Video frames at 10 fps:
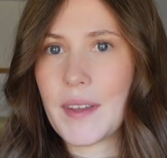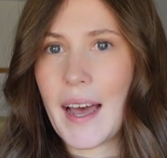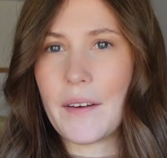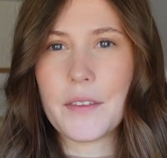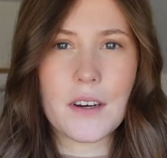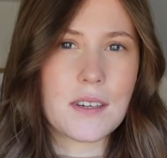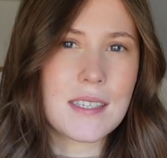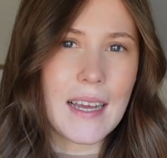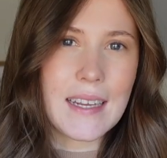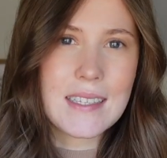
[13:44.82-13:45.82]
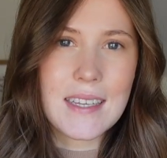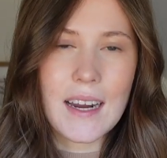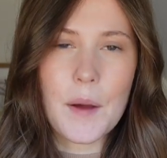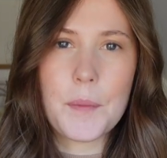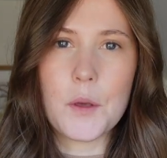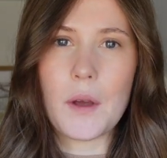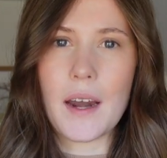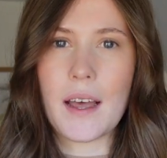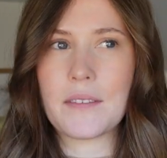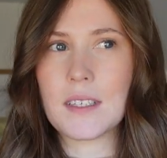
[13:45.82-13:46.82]
have their site set up, you
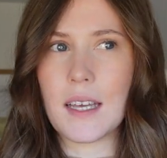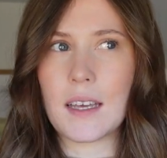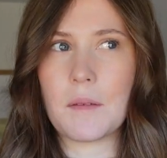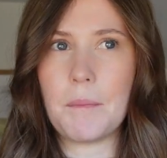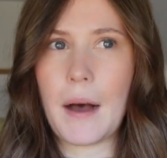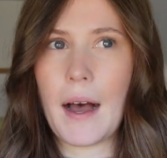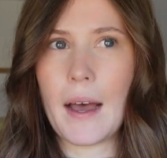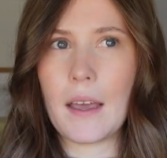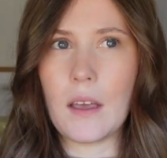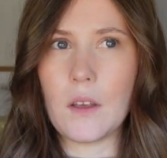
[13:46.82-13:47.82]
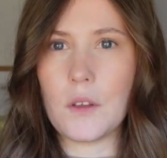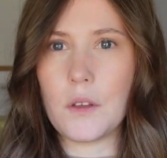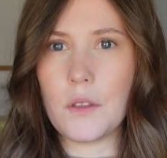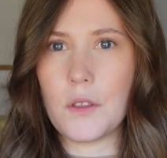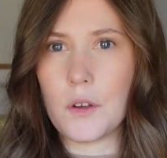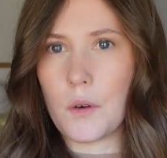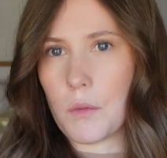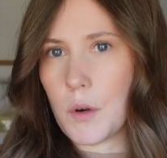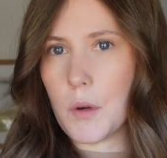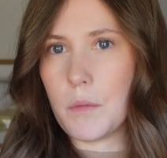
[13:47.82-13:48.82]
kind of have to like buy the
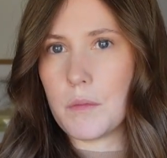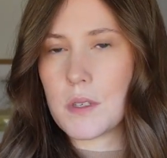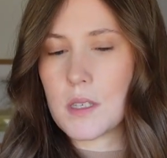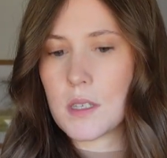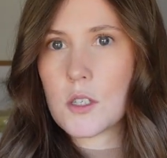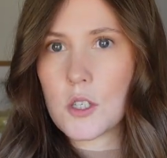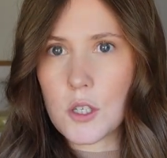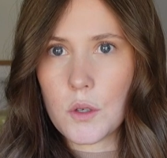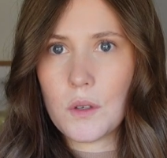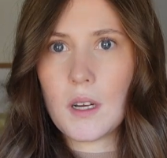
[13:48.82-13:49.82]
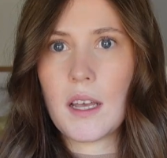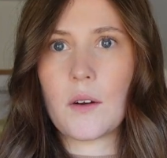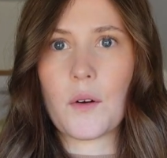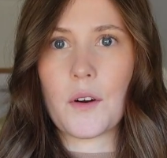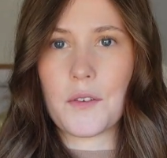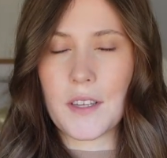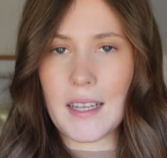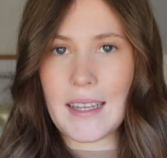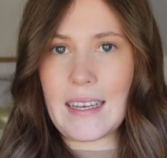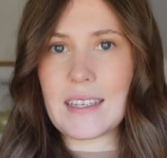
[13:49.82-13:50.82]
groom's suit in order for
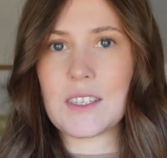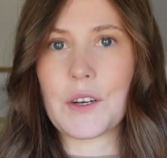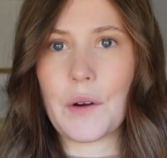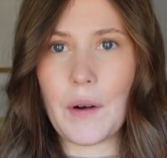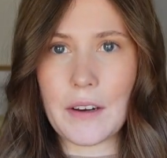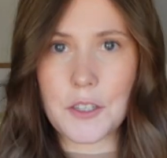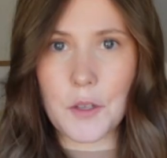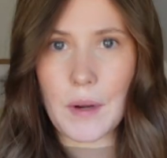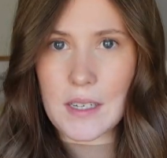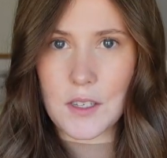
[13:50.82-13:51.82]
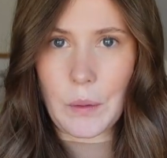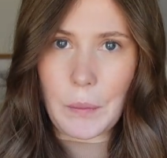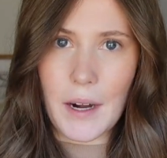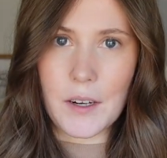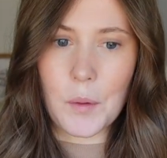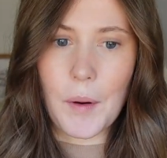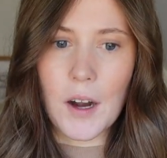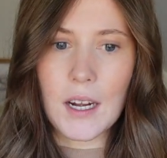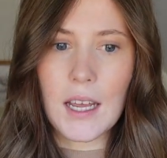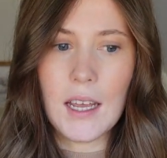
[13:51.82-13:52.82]
the links to go out to the rest of the bridal
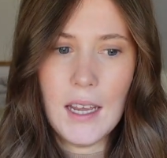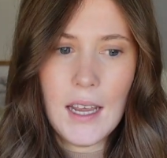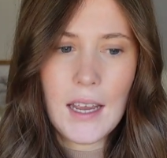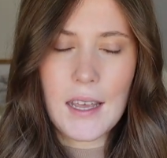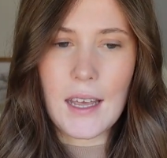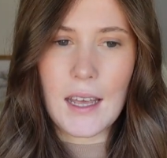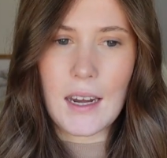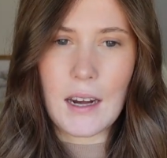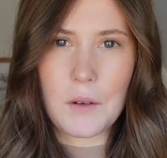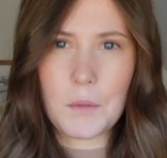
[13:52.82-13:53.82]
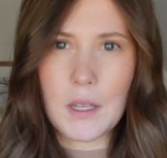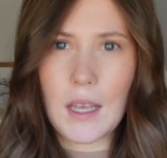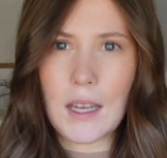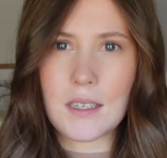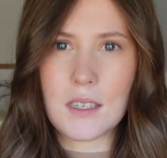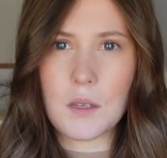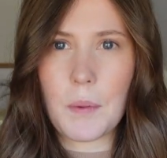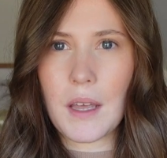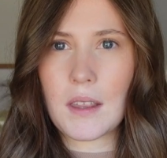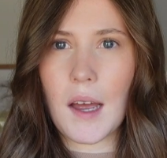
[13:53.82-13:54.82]
party. And I didn't really
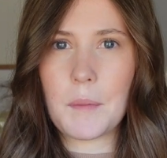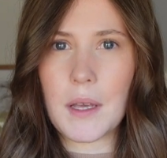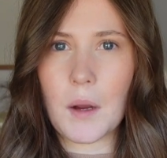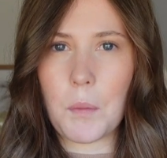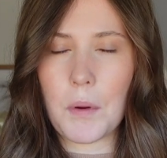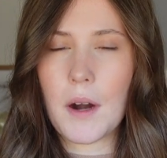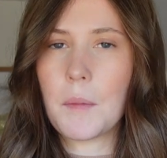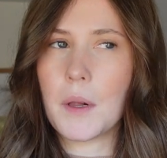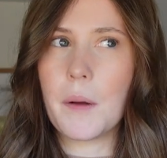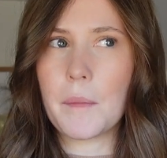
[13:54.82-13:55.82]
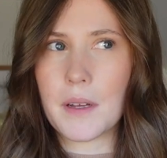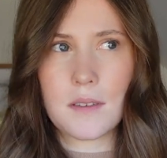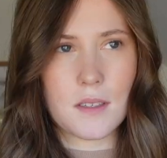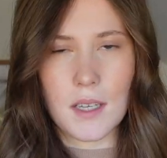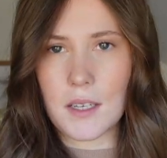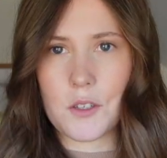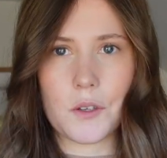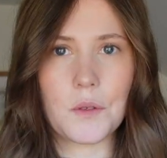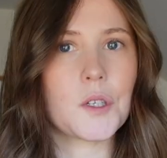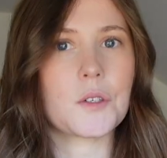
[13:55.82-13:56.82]
anticipate that being a problem because it's like
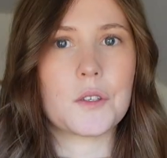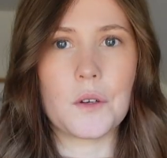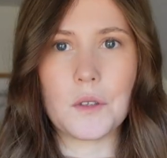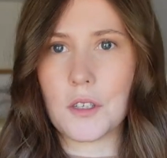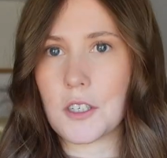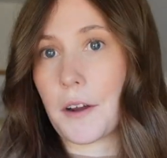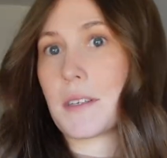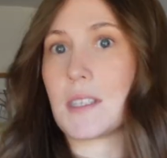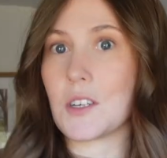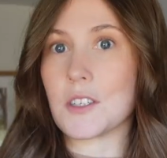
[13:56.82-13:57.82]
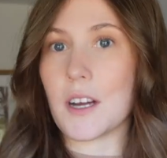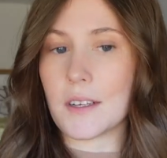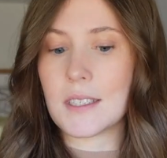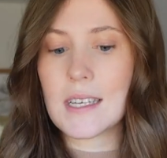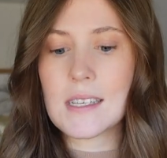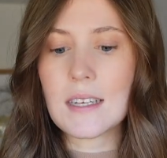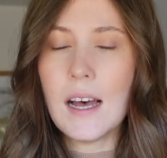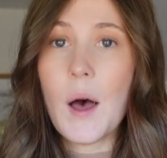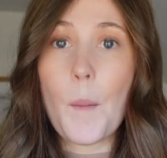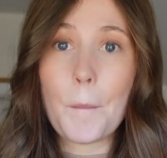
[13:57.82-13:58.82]
suits or tuxes are tuxes.
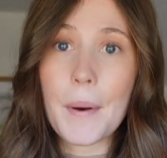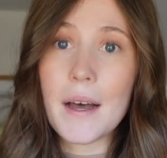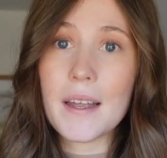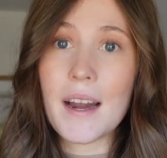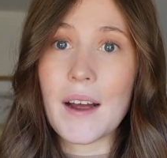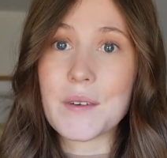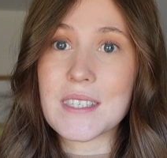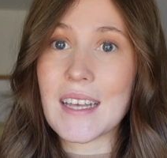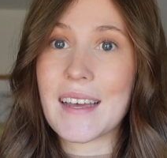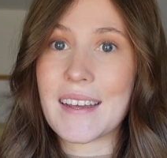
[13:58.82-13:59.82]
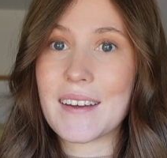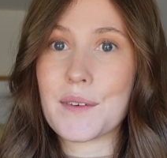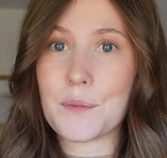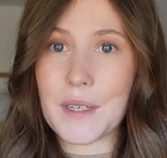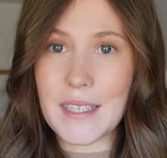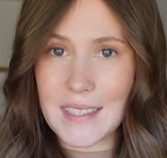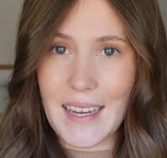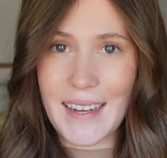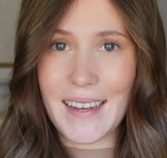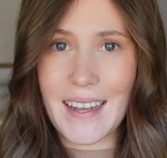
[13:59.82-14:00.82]
But I was like really
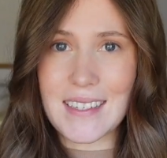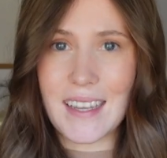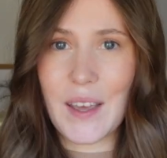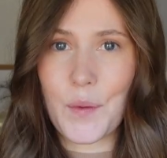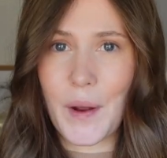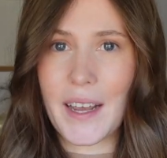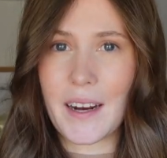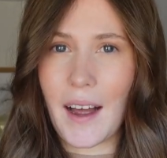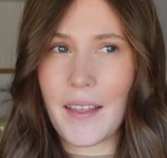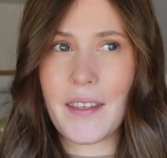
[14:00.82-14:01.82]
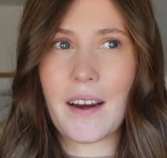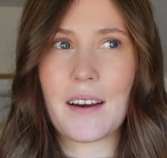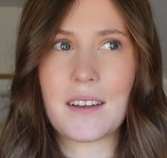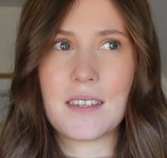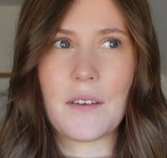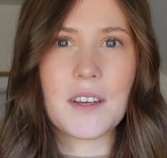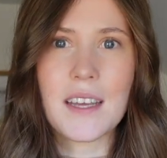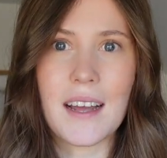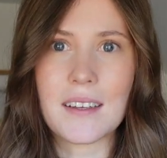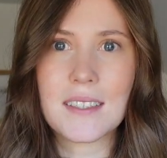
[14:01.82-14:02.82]
second guessing it when it got there, because
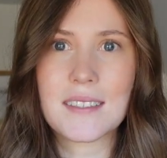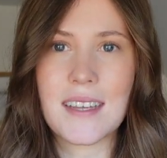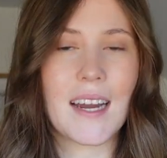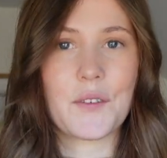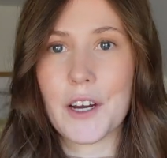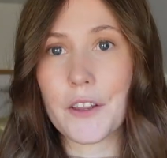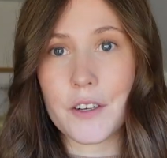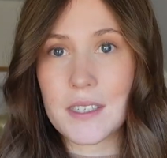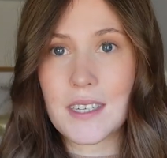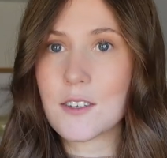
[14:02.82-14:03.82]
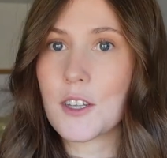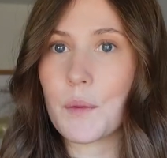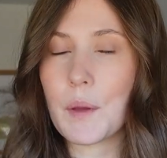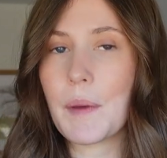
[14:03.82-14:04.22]
everything else and every other decision that we